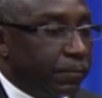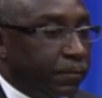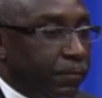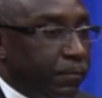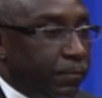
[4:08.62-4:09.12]

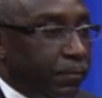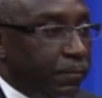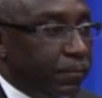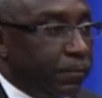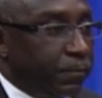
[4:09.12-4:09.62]

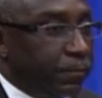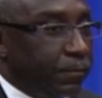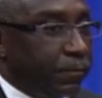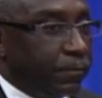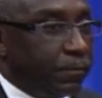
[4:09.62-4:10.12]

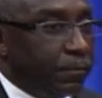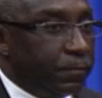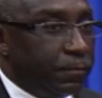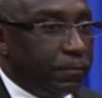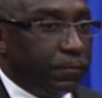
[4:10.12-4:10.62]

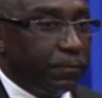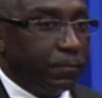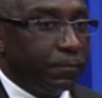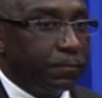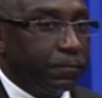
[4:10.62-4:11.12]

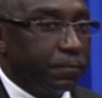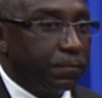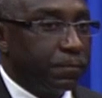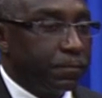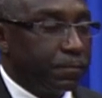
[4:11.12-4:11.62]

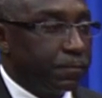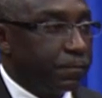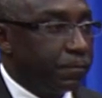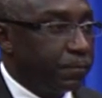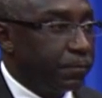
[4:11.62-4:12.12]

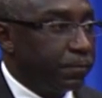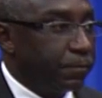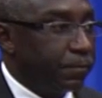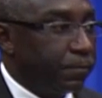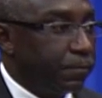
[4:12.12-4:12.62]

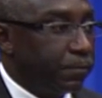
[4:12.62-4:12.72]
No words are spoken by the person on screen.